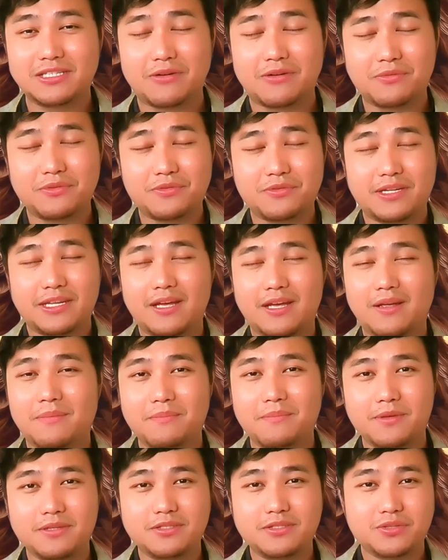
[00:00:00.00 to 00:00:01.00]
That would really
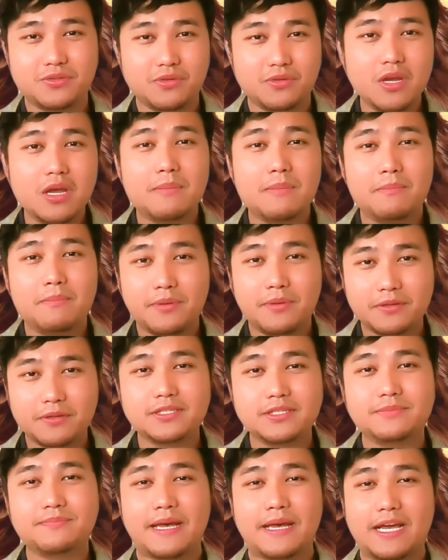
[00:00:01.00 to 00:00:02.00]
help me to build
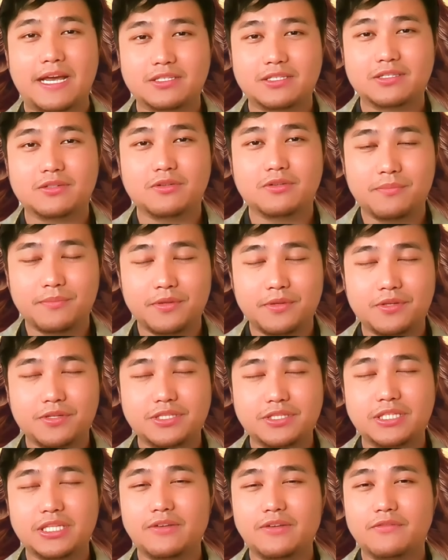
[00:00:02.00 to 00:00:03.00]
this pageant
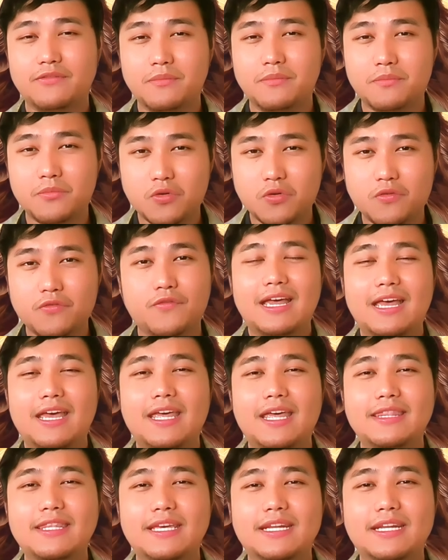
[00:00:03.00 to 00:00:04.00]
community even more
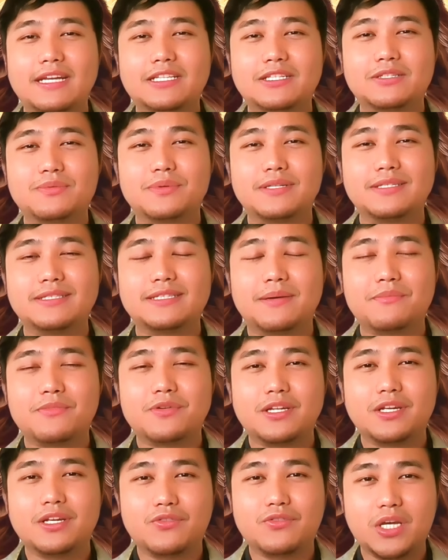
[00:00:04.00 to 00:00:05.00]
in the end, I just want to say I'm
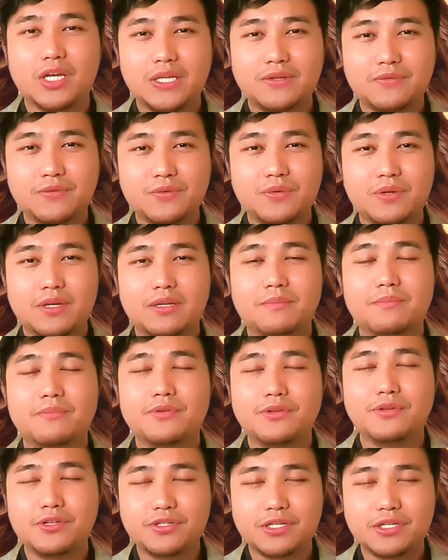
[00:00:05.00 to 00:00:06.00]
really grateful and
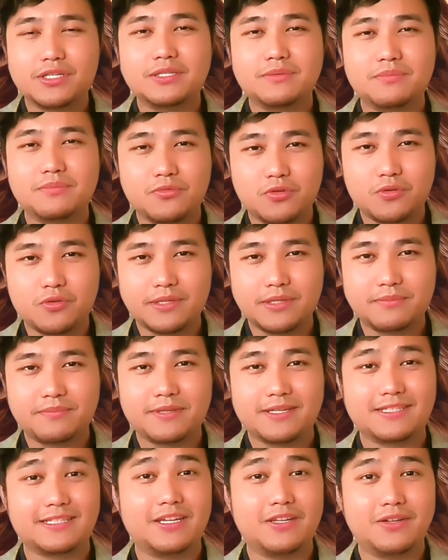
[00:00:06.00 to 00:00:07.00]
appreciate this moment
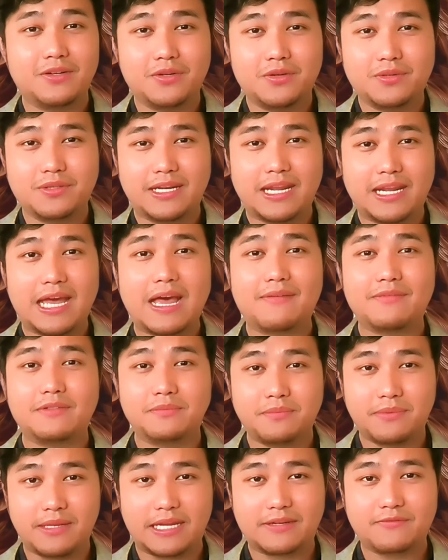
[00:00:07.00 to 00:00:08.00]
because I know that I have the
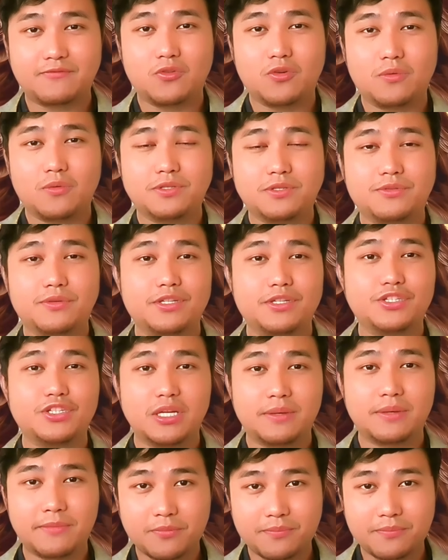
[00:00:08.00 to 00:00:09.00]
platform to really
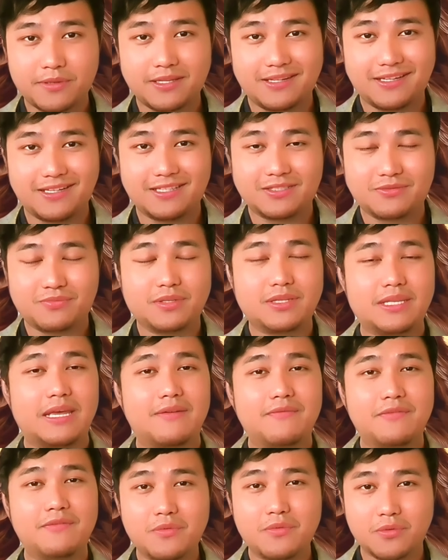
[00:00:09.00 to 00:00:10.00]
share my opinions with
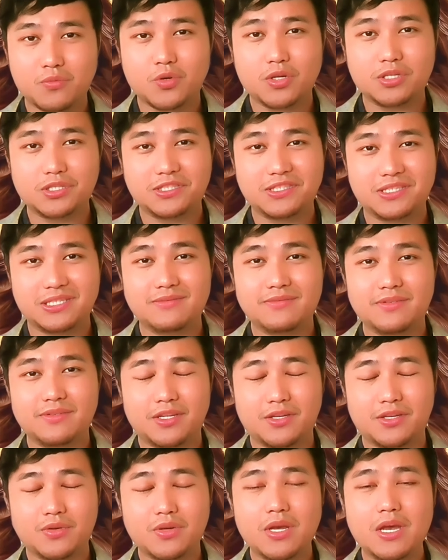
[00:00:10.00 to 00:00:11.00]
everyone watching this
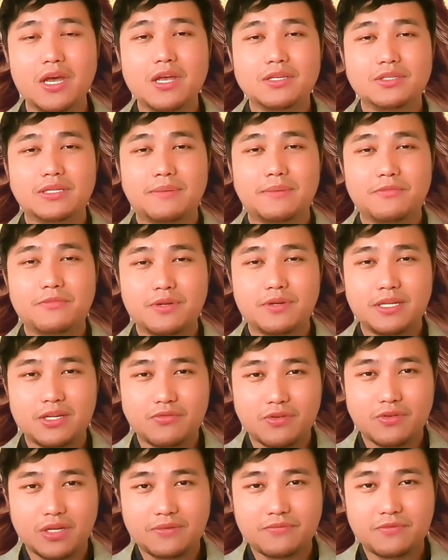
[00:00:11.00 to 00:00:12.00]
video. So I'm really
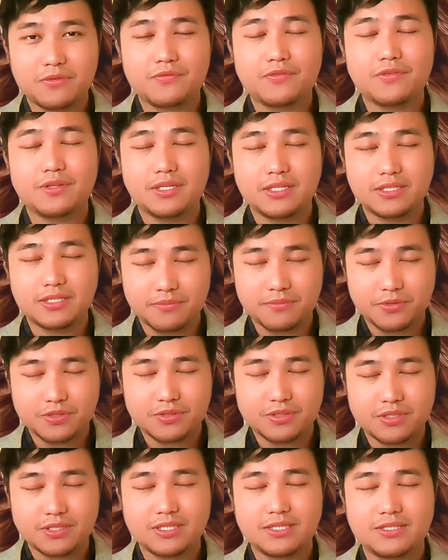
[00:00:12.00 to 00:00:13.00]
grateful for this
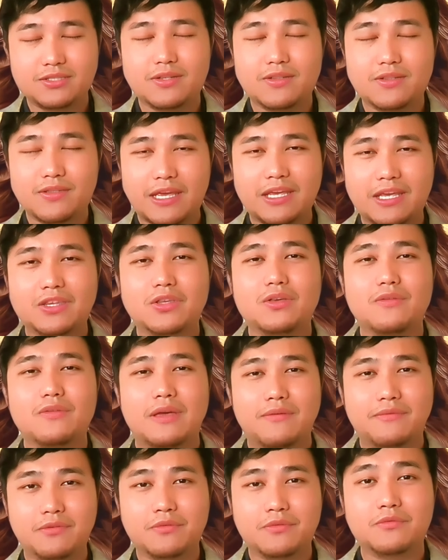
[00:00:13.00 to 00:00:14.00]
opportunity. So thank you
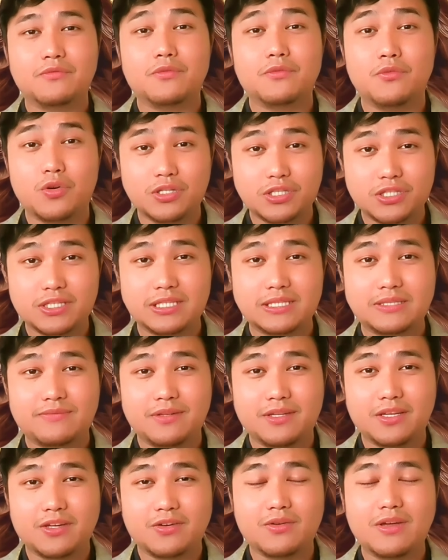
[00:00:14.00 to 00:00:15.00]
everyone for watching this
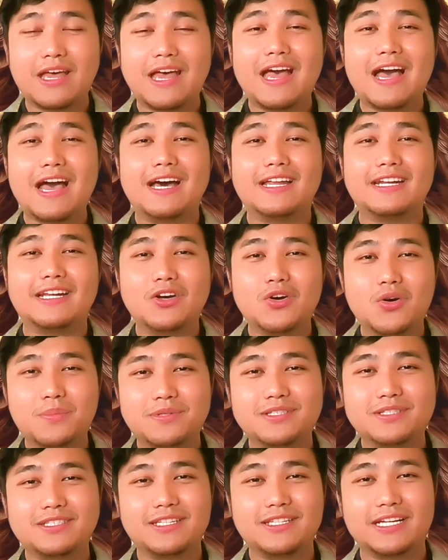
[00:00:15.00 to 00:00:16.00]
video. And I hope
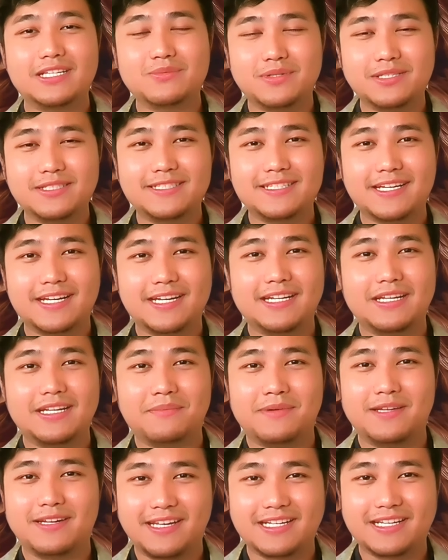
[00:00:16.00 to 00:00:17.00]
to see you guys once again in
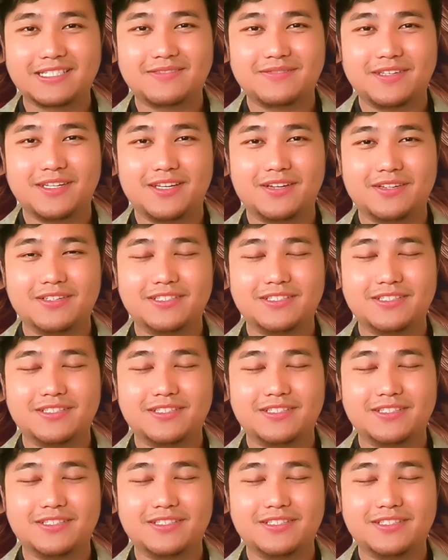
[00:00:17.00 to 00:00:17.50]
my next video.